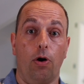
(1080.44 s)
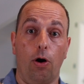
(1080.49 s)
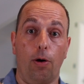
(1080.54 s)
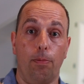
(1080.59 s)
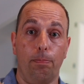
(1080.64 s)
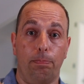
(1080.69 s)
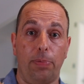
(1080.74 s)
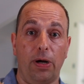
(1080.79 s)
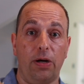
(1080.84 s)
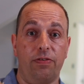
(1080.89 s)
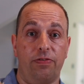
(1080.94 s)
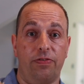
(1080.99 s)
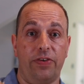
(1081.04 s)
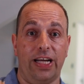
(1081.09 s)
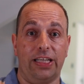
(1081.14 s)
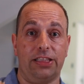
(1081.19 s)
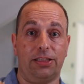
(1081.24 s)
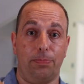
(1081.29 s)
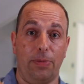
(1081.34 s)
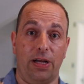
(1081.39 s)
on both
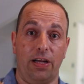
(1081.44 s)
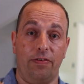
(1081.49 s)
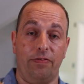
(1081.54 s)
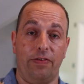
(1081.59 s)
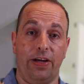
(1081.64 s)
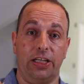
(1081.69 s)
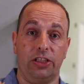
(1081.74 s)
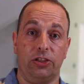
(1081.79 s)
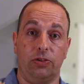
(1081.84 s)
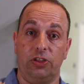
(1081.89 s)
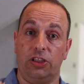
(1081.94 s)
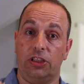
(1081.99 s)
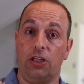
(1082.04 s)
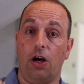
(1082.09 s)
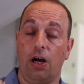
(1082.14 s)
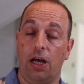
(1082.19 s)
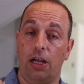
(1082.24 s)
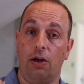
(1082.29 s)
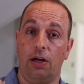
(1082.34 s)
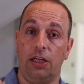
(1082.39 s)
NAS manufacturers that
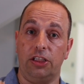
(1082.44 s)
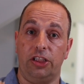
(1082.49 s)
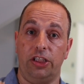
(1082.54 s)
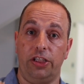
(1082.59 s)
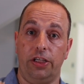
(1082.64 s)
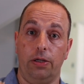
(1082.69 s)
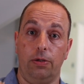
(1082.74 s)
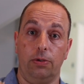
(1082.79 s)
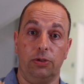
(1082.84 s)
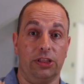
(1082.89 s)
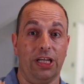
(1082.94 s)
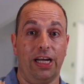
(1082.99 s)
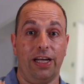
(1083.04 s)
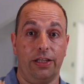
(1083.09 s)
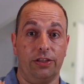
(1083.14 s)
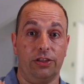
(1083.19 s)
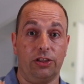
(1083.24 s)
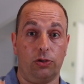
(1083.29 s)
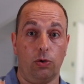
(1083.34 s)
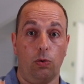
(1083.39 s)
I like to use and
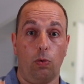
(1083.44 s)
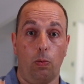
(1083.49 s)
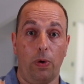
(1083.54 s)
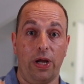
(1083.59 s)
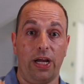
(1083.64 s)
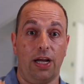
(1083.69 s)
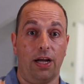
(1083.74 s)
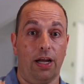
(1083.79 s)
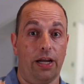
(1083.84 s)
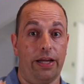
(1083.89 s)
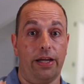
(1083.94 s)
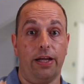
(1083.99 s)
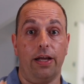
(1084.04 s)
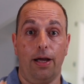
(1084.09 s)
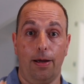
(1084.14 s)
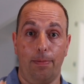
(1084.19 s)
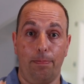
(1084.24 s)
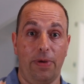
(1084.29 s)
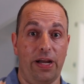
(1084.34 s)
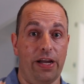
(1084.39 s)
install weekly
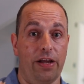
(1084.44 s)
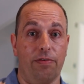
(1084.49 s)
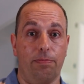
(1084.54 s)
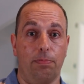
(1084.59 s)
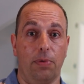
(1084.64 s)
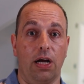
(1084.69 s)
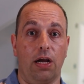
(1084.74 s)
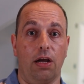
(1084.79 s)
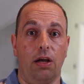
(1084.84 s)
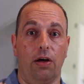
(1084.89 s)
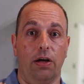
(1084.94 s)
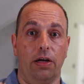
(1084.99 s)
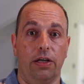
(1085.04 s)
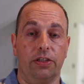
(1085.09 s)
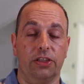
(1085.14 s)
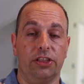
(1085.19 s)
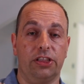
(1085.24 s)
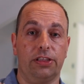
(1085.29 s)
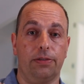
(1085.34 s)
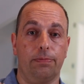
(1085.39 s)
at many of my
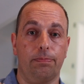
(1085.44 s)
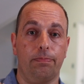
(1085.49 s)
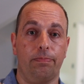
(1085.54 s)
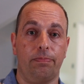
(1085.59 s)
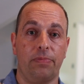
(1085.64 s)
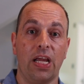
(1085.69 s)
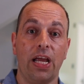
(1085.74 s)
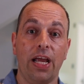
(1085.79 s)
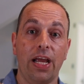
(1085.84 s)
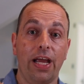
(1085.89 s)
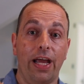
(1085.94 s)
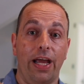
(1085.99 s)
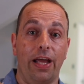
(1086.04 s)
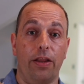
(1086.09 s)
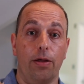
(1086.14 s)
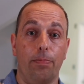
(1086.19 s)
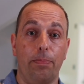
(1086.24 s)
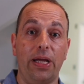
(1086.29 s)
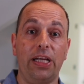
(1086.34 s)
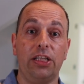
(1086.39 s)
clients. In
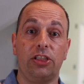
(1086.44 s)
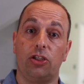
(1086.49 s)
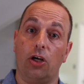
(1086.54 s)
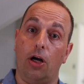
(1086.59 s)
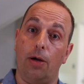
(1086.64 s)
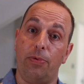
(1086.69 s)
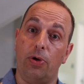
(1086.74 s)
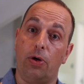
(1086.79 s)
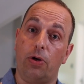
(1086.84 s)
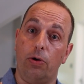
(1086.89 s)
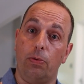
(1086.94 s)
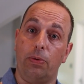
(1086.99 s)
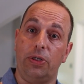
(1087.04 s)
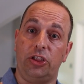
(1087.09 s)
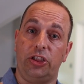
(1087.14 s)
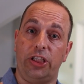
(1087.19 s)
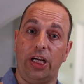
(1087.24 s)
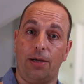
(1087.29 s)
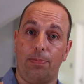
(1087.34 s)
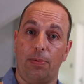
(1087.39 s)
the meantime, you can always
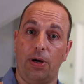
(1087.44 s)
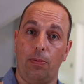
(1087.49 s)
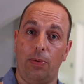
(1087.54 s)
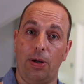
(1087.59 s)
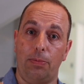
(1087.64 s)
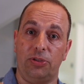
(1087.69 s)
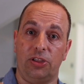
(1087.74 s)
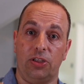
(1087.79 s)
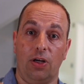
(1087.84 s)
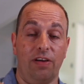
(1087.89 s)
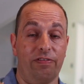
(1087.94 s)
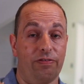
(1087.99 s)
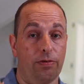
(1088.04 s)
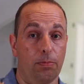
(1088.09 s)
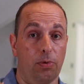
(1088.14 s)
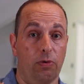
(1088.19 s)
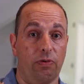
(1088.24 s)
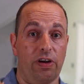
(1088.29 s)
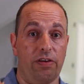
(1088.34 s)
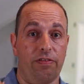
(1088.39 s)
check my website for
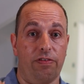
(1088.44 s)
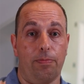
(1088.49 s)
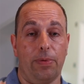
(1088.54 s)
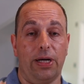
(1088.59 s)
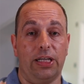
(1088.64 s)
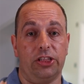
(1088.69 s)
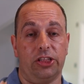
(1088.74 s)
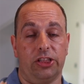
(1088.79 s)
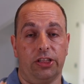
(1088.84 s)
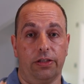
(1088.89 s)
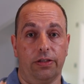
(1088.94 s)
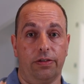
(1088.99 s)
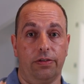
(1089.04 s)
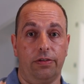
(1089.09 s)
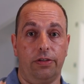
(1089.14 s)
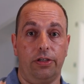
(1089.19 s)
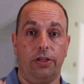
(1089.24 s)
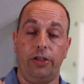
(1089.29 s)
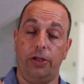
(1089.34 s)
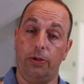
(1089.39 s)
more information
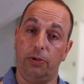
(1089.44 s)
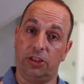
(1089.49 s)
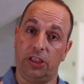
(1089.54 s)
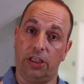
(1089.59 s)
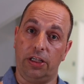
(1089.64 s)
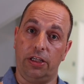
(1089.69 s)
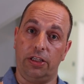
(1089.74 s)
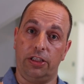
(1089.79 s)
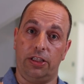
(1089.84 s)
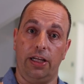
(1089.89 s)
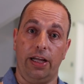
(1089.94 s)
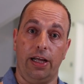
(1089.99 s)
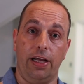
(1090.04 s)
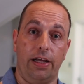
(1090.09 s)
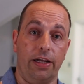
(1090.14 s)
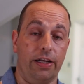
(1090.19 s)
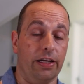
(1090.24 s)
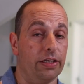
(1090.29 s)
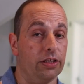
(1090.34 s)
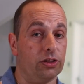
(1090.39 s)
using the
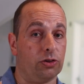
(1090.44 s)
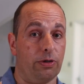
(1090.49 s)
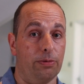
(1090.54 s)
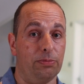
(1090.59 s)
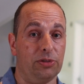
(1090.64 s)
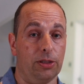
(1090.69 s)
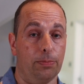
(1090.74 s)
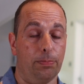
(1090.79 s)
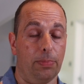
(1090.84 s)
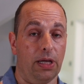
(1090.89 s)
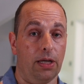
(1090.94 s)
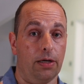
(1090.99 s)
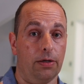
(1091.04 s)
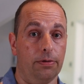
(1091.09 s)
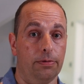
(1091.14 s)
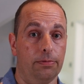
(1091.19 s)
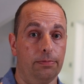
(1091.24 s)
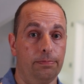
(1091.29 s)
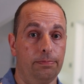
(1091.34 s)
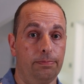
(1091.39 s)
link in the description below.
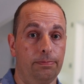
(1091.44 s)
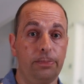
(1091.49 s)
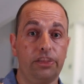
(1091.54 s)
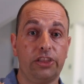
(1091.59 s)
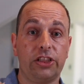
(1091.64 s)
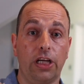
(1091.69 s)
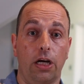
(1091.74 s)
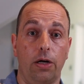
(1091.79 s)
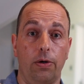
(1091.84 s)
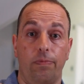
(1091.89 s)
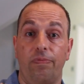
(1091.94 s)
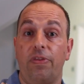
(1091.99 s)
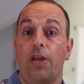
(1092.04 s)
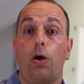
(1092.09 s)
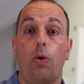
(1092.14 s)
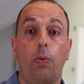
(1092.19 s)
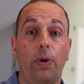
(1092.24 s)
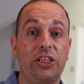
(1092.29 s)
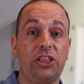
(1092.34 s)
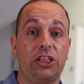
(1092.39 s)
So,
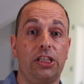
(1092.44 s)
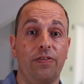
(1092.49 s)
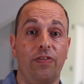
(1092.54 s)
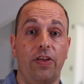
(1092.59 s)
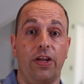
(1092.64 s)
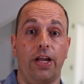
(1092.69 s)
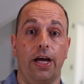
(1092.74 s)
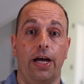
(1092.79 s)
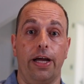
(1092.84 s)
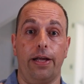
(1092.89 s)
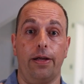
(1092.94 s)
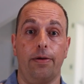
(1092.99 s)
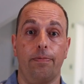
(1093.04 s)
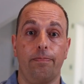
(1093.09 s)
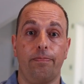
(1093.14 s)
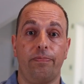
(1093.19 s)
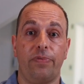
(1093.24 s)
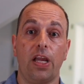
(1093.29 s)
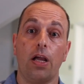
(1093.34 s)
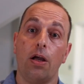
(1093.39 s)
question of the day.
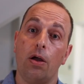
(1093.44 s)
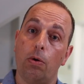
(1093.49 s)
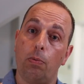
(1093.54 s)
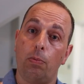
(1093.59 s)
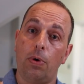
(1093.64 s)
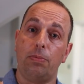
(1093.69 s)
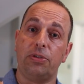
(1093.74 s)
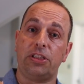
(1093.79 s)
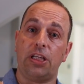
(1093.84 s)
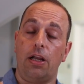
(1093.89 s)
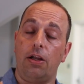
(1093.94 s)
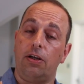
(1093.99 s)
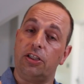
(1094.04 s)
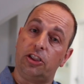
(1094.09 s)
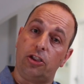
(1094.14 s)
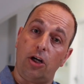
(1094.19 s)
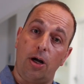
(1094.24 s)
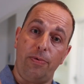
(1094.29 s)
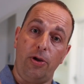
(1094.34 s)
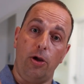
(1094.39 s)
When was the
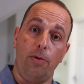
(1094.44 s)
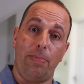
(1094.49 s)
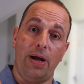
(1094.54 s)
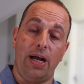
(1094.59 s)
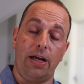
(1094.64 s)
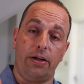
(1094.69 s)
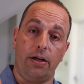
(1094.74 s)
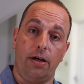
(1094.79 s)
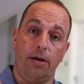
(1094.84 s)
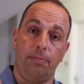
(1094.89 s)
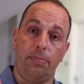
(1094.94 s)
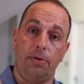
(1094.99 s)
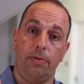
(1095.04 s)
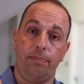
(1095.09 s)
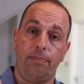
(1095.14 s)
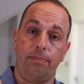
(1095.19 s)
last time you backed up?